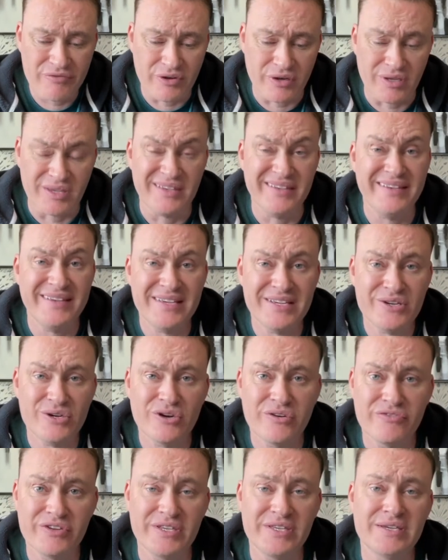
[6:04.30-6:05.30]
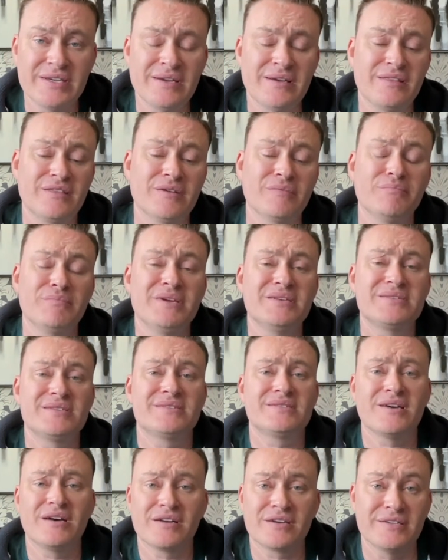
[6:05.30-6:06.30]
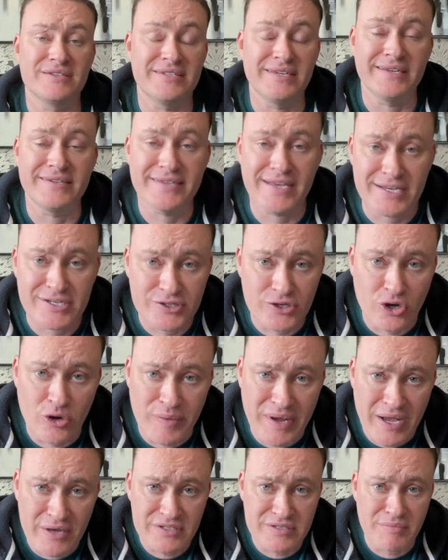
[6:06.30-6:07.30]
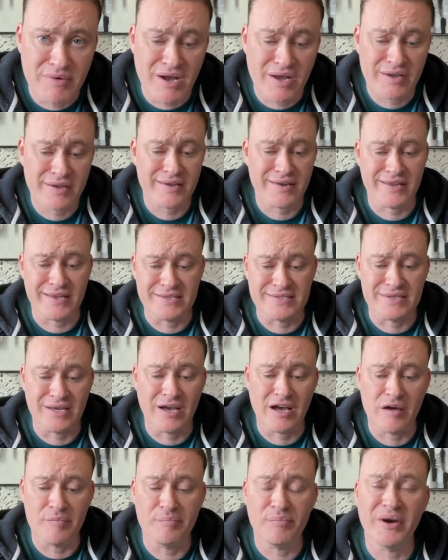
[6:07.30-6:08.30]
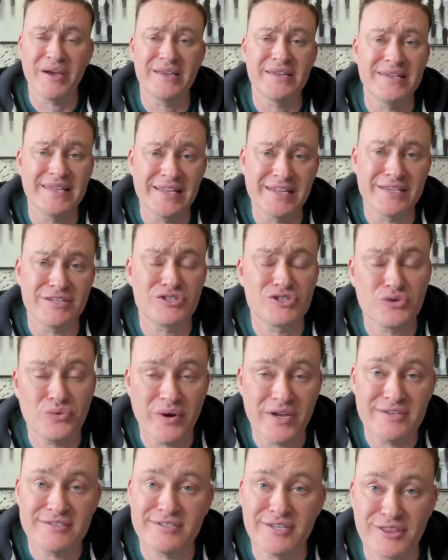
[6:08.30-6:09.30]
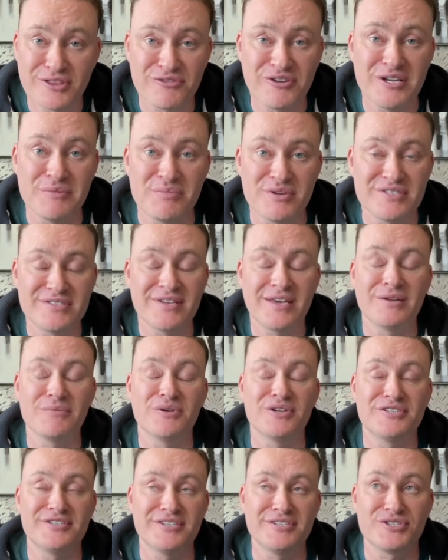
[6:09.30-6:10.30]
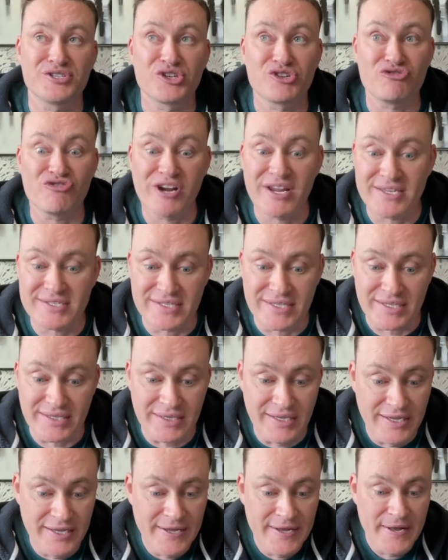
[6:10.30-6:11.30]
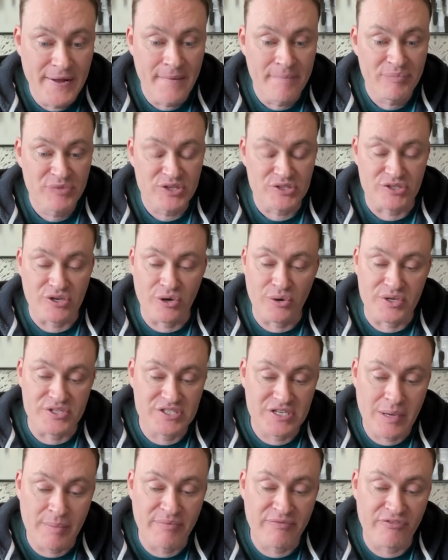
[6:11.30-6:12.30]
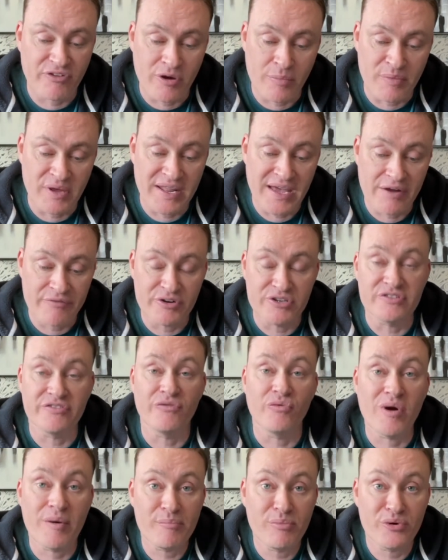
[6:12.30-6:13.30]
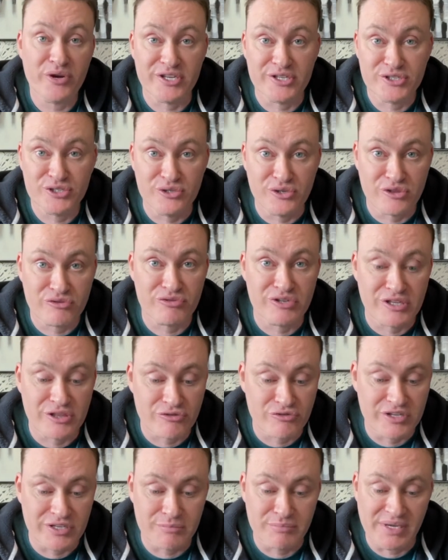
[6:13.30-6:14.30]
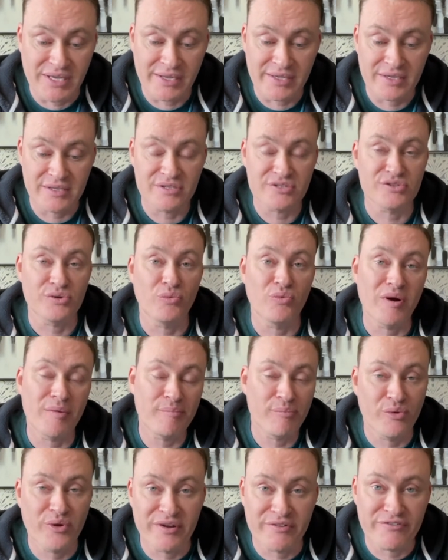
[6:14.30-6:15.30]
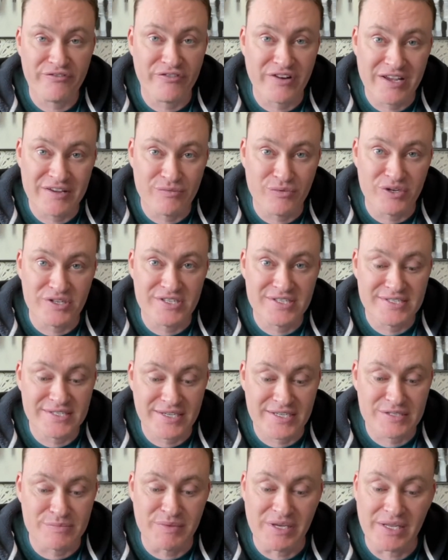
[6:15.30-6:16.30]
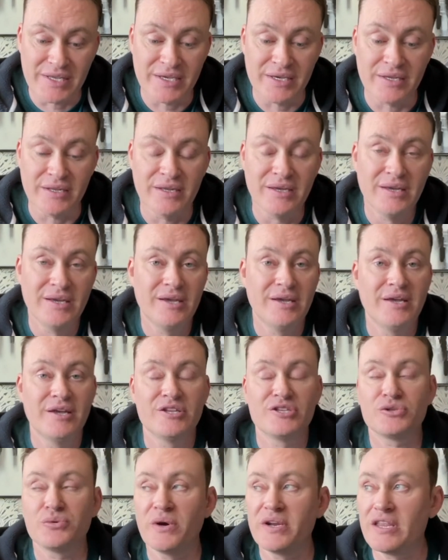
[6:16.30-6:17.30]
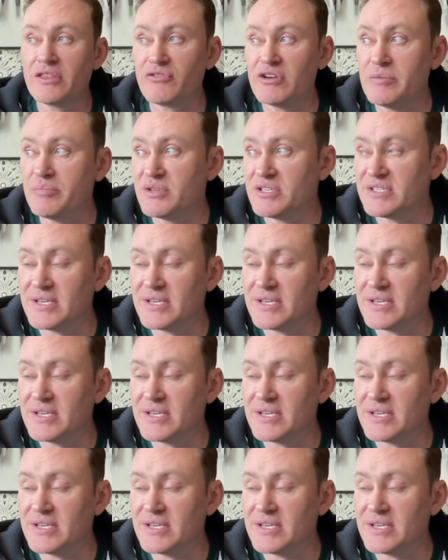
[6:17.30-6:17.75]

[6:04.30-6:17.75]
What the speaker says: year over year, the Mississauga Detached Home housing market is up by nearly 23%, which is crazy. So it's up from an average of 1.233 million to 1.516 million, 23%